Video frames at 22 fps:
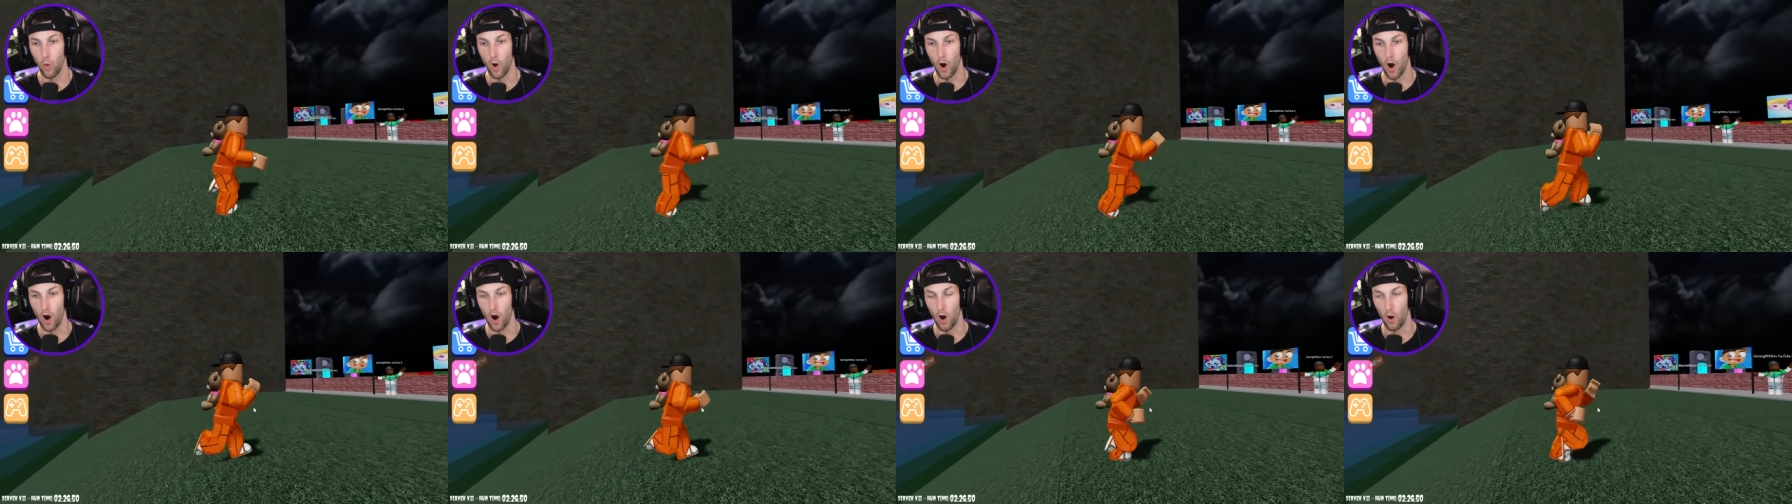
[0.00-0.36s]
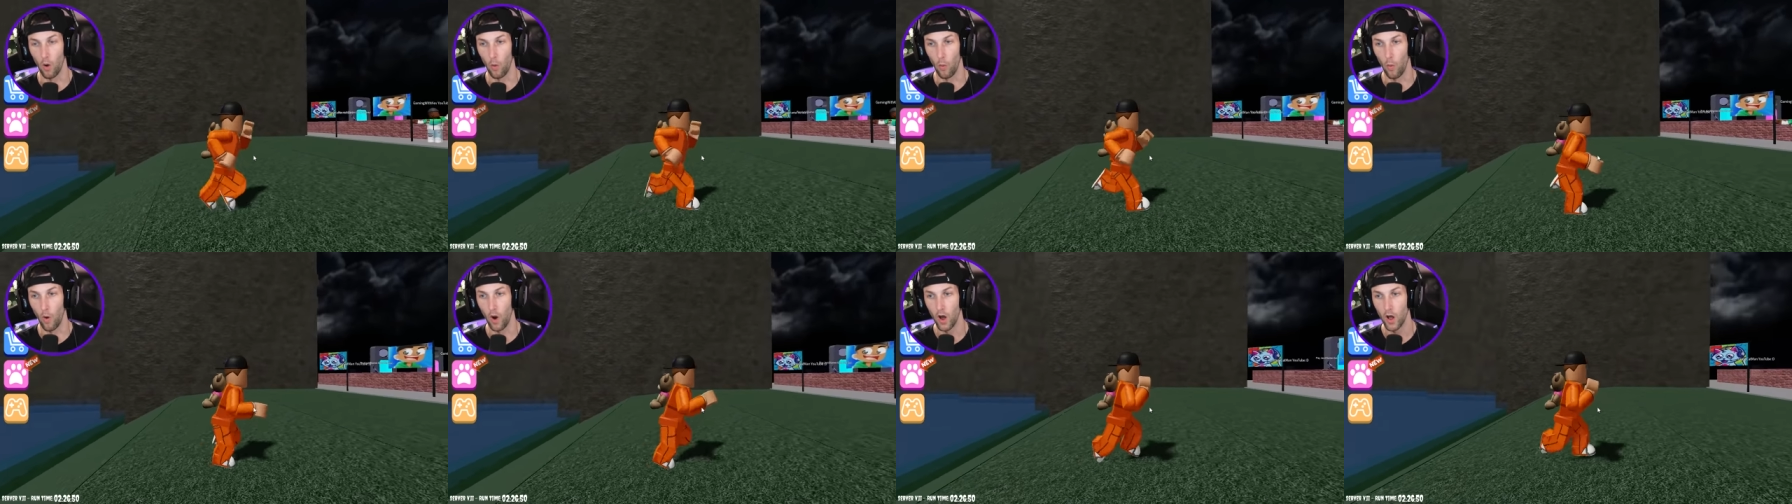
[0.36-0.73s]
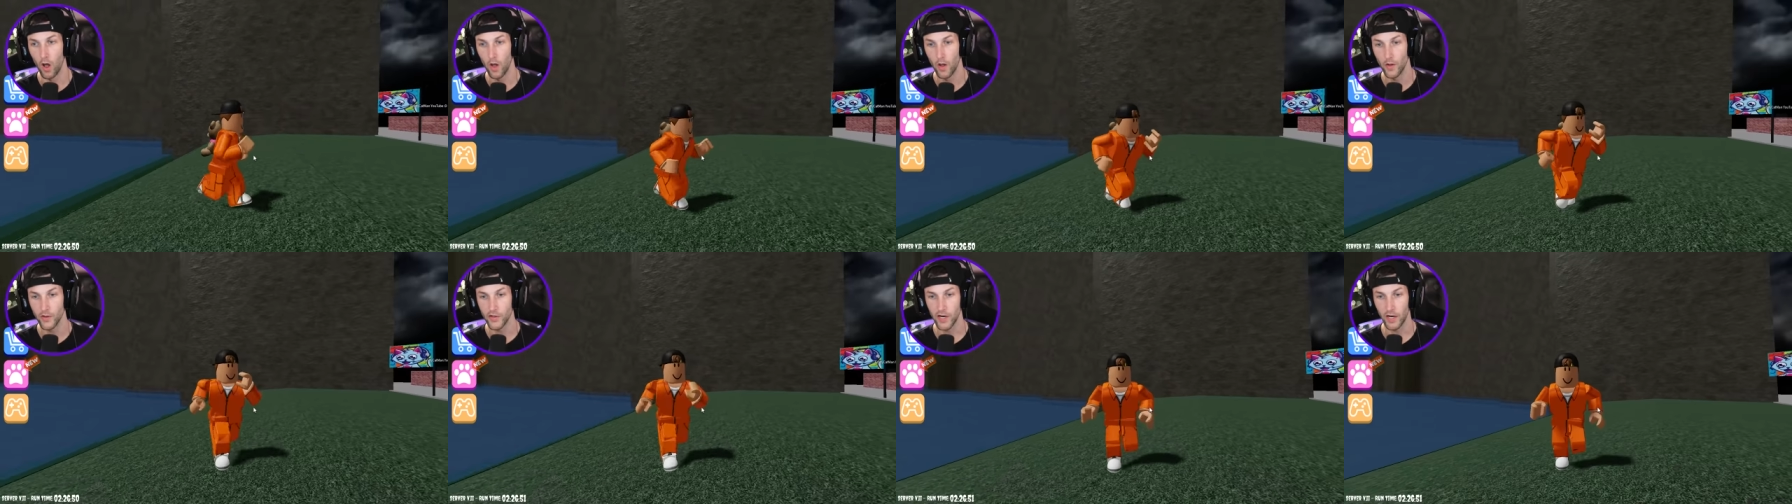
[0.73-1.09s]
Whoa.
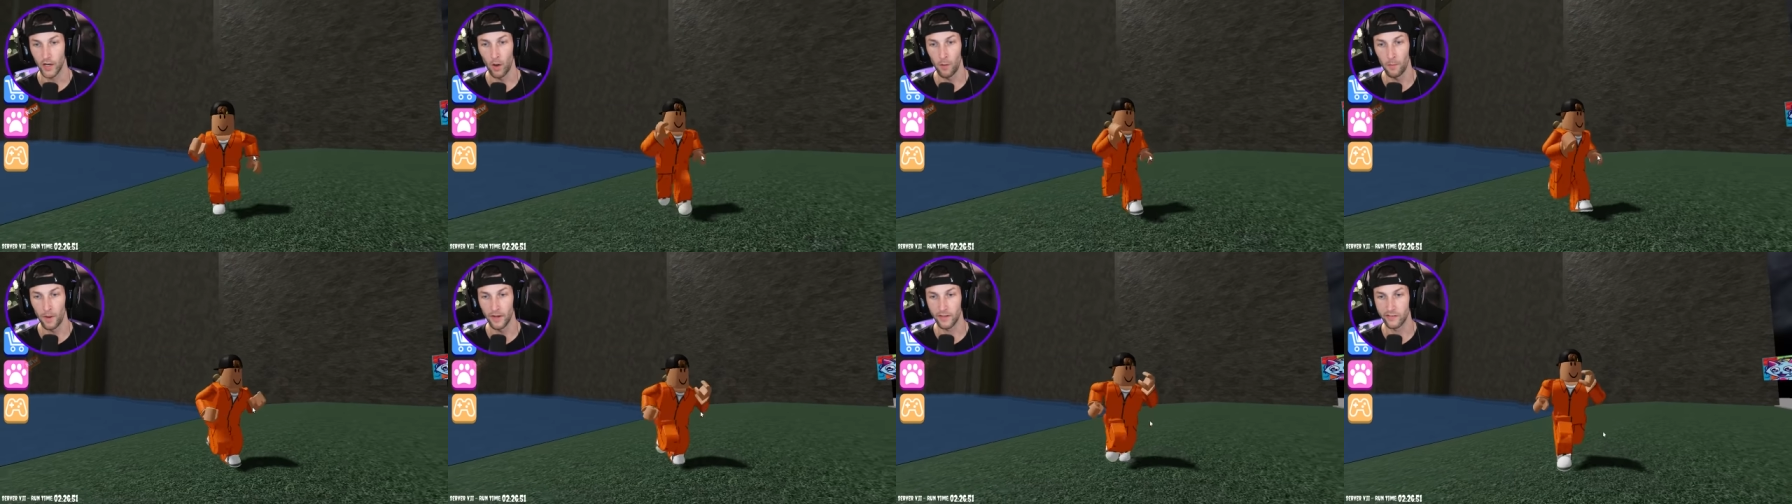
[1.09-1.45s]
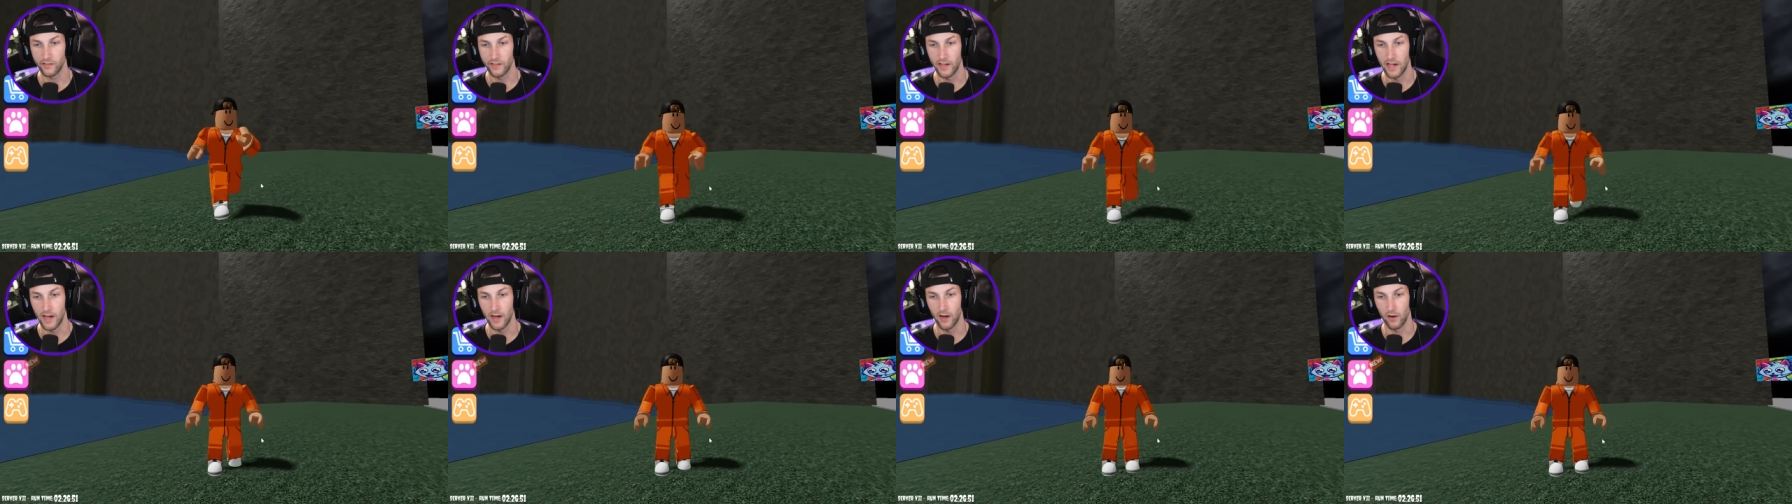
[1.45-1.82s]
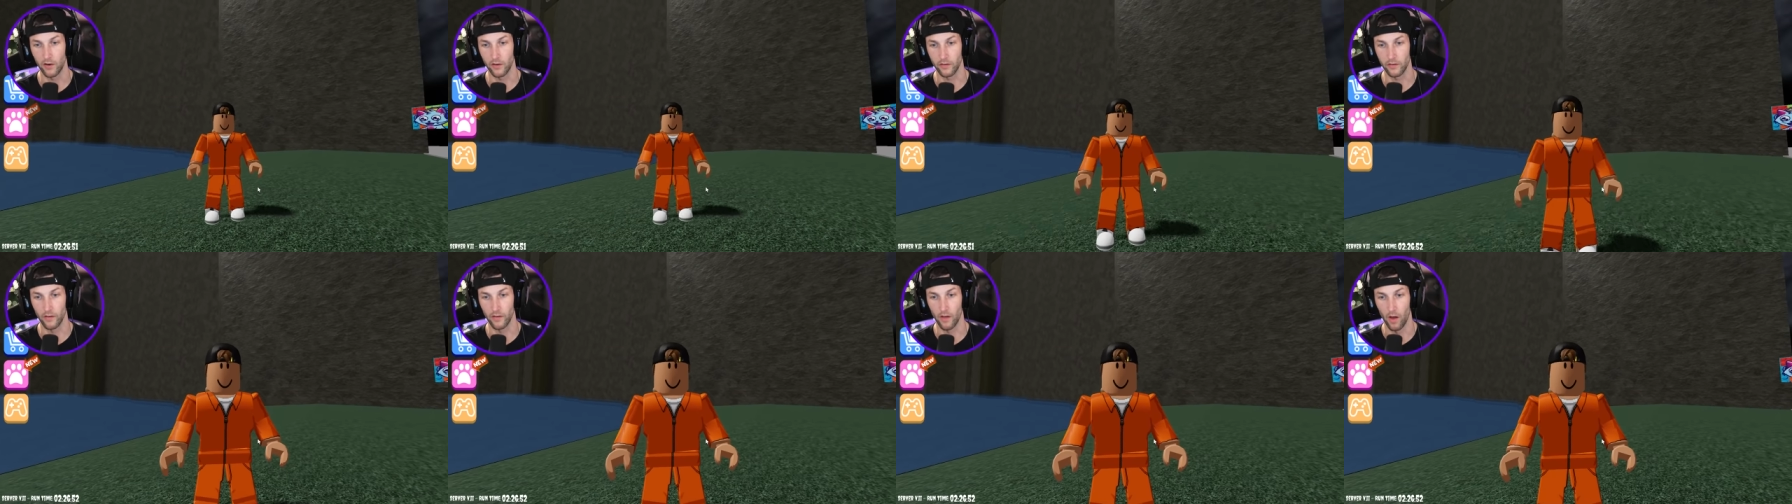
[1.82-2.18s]
Check out my
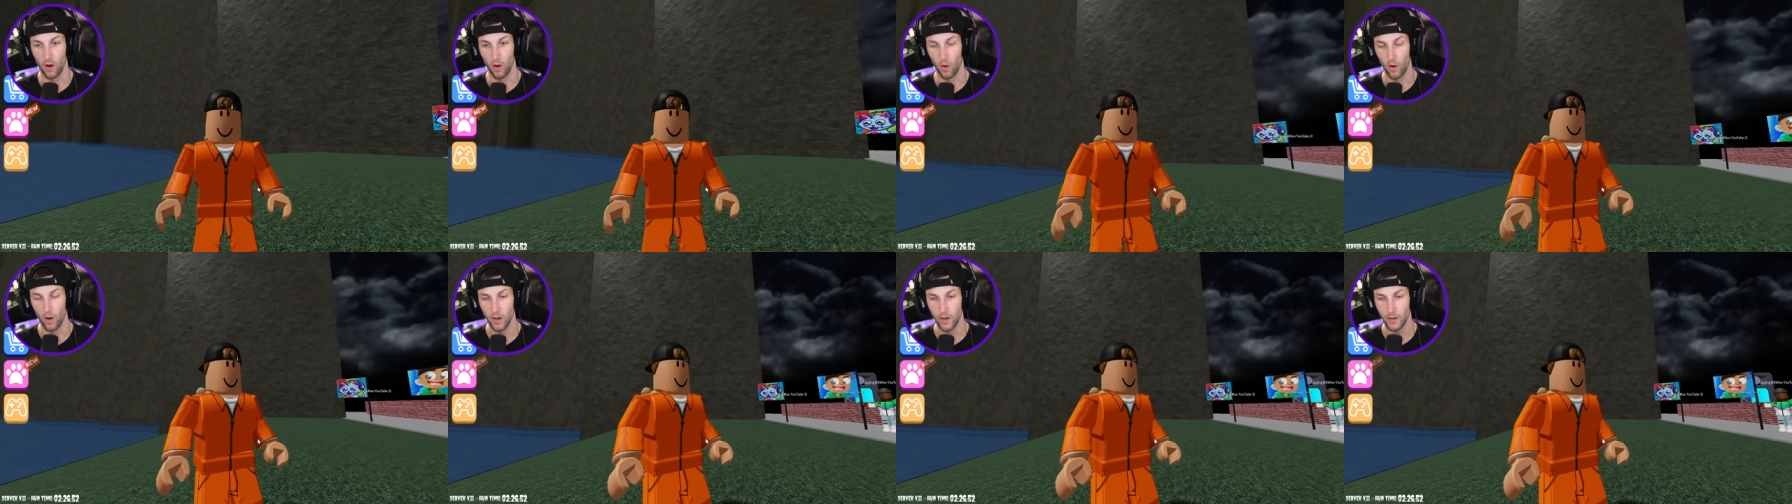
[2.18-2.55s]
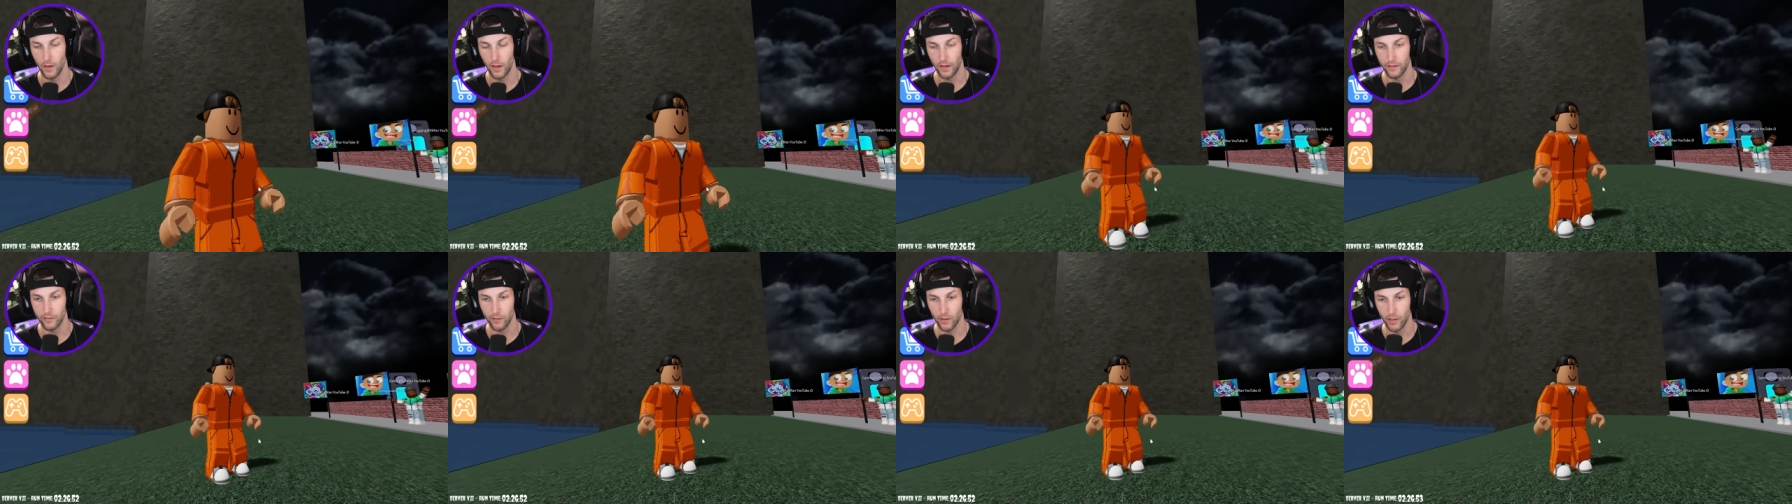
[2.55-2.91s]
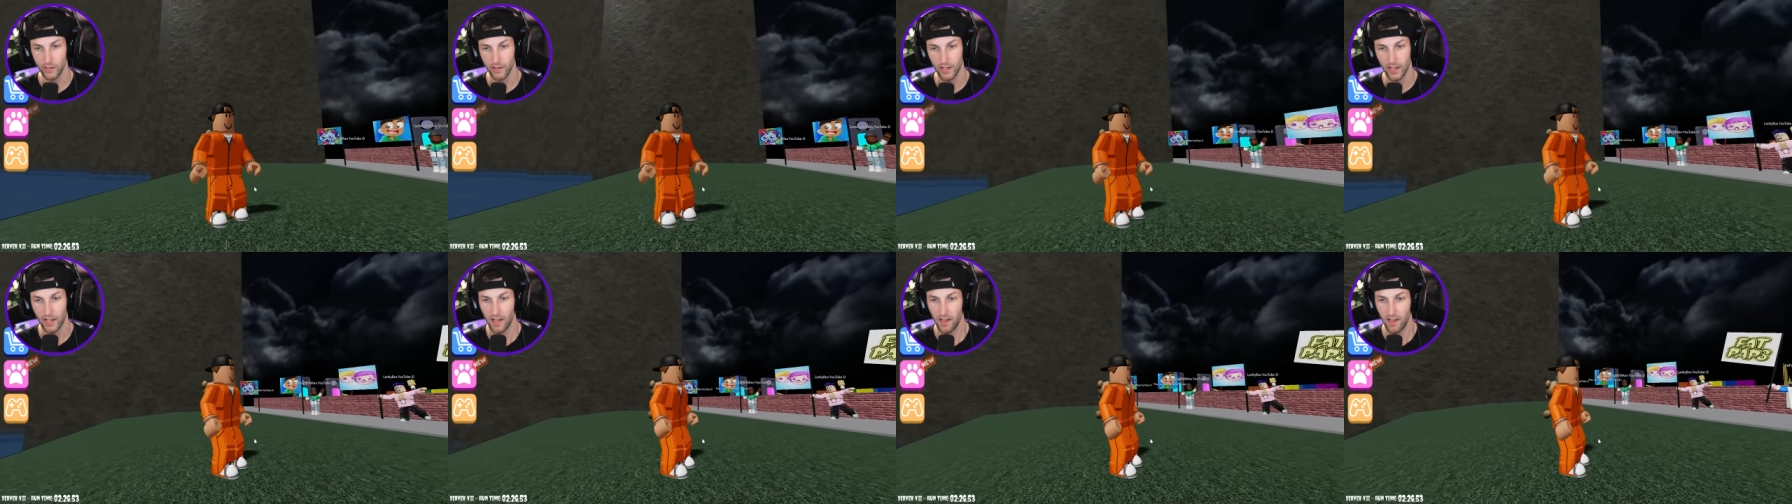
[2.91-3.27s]
sneakers though. You guys look
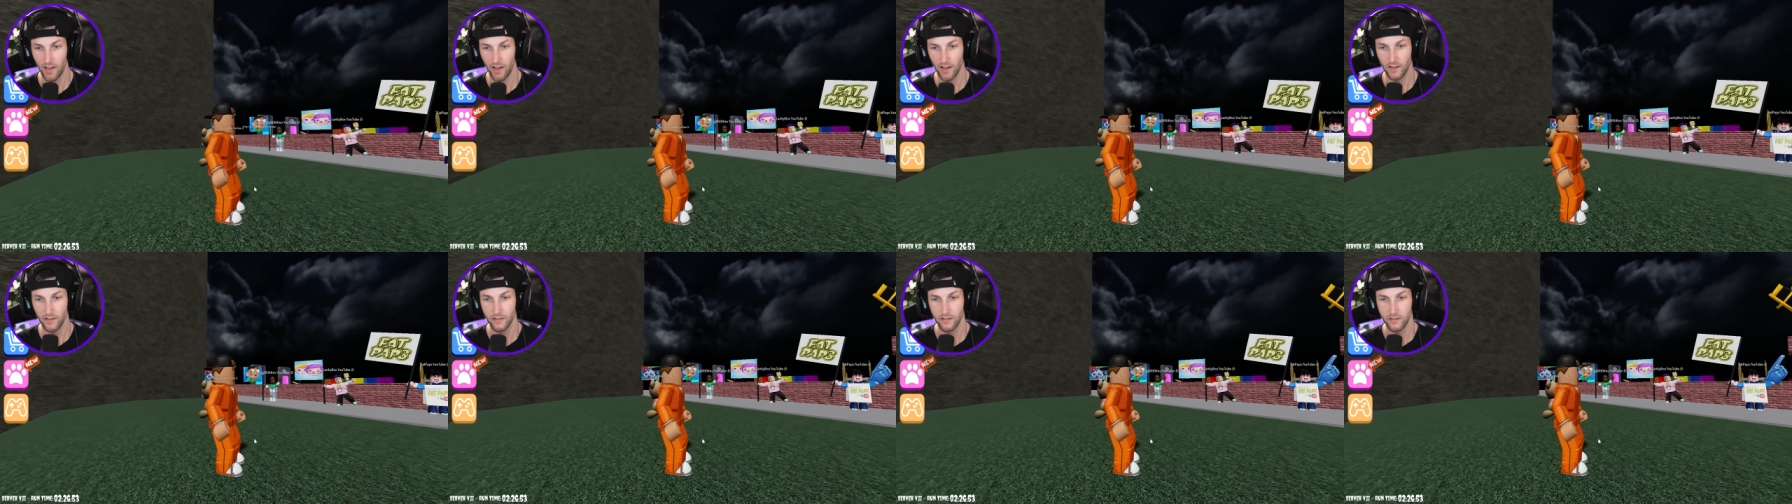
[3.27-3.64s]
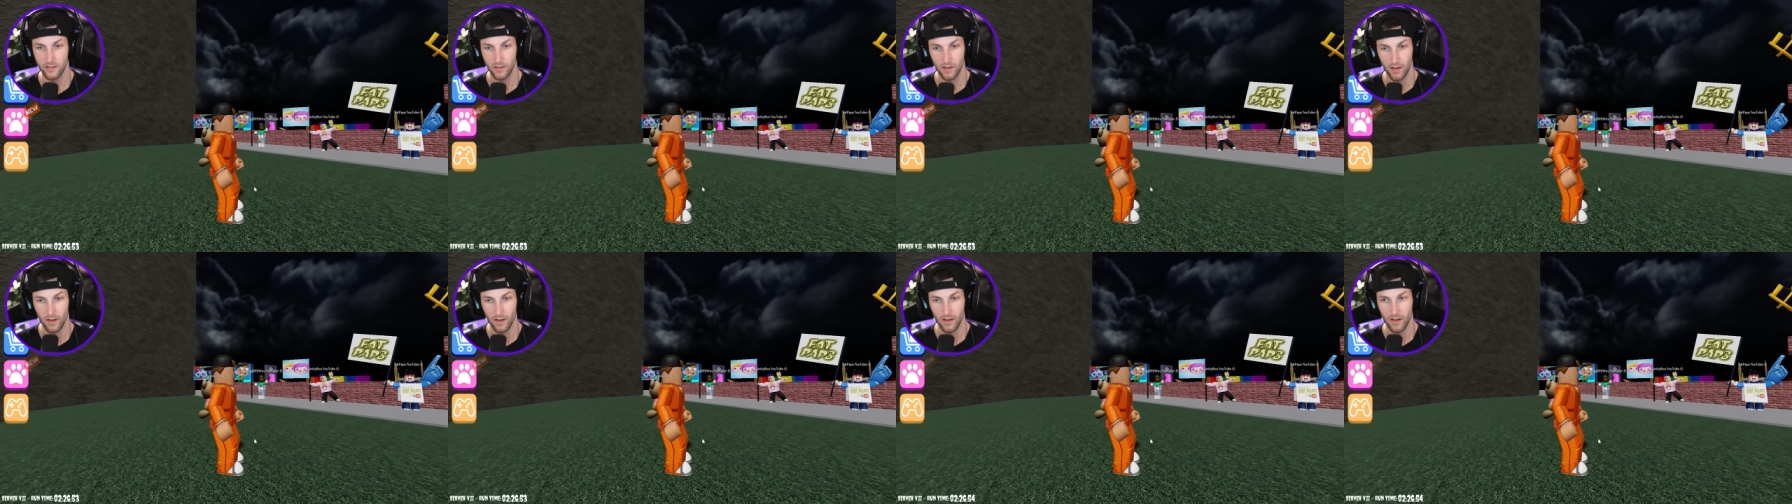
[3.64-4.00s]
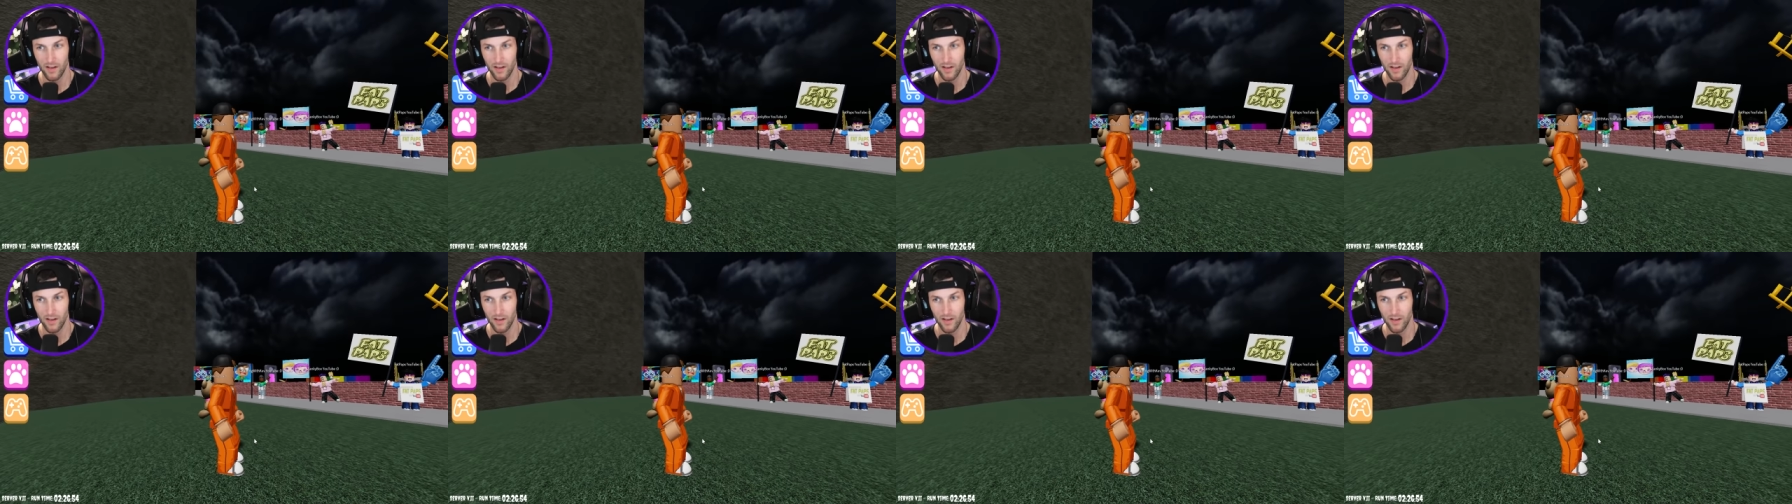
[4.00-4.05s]
at the kicks.